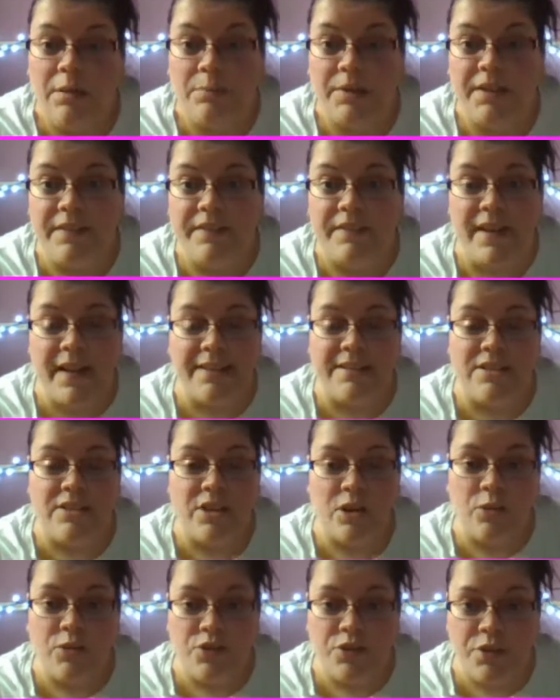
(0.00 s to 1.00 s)
But that's
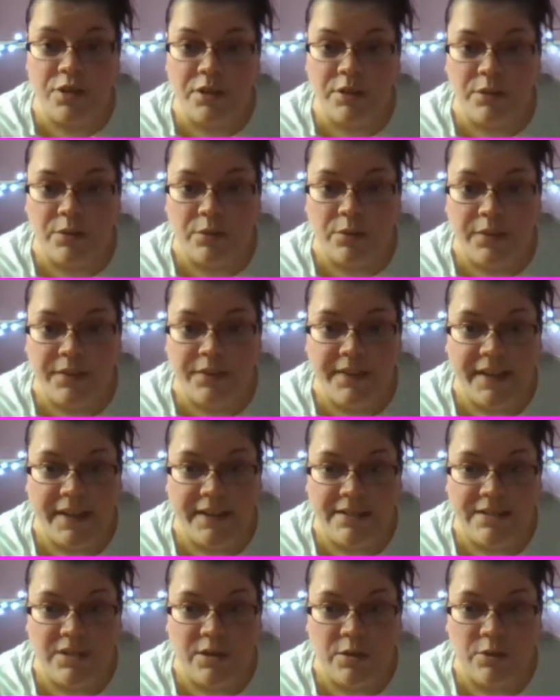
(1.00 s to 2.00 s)
so true.
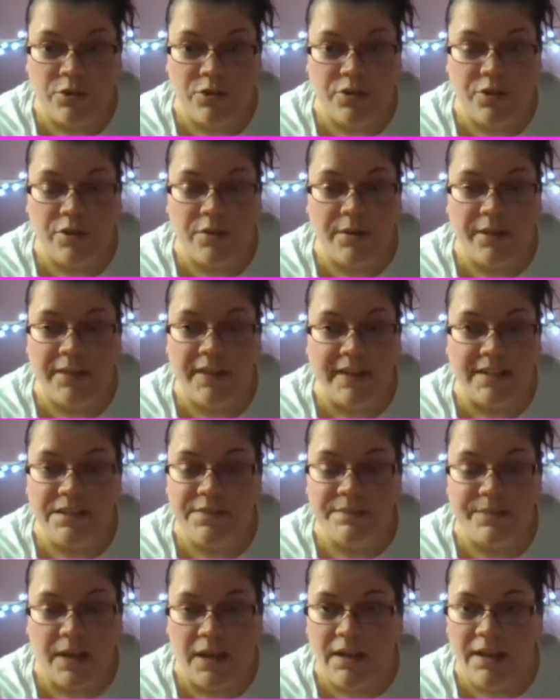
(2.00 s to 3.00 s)
That's so true. And
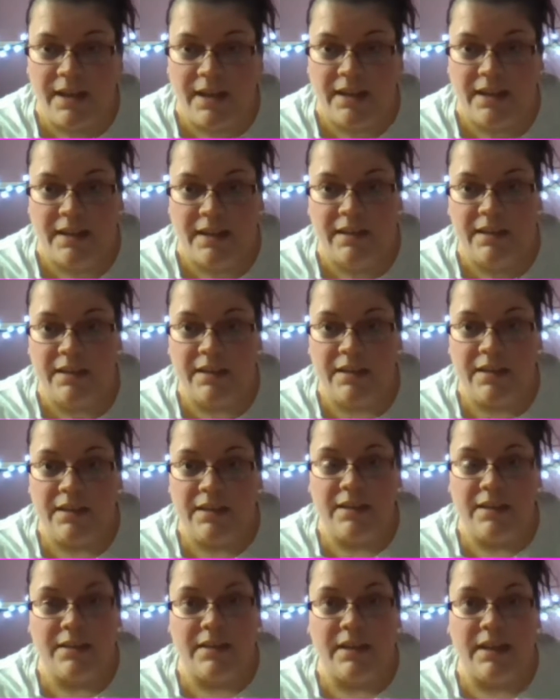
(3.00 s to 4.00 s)
that's fine.
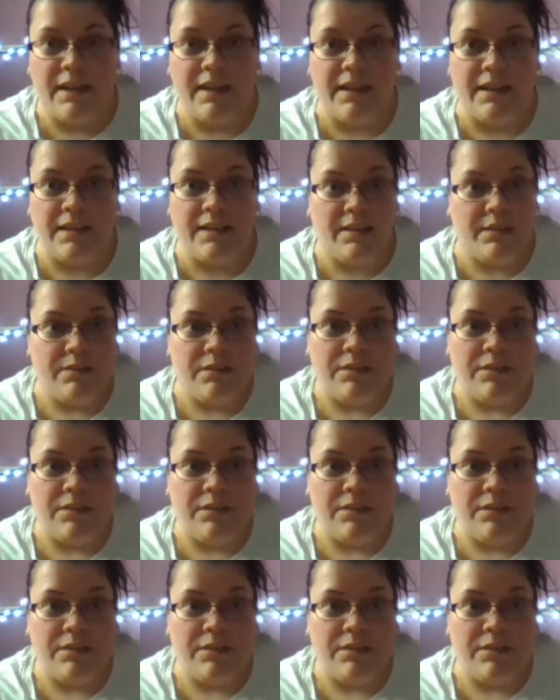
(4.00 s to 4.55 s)
Like,